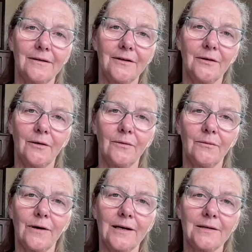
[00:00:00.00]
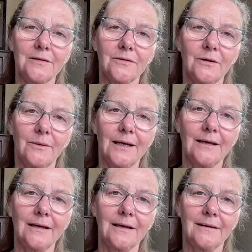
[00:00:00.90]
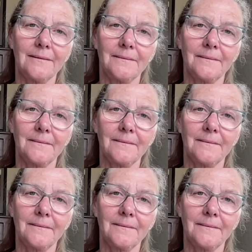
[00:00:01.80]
your own ways to awakening.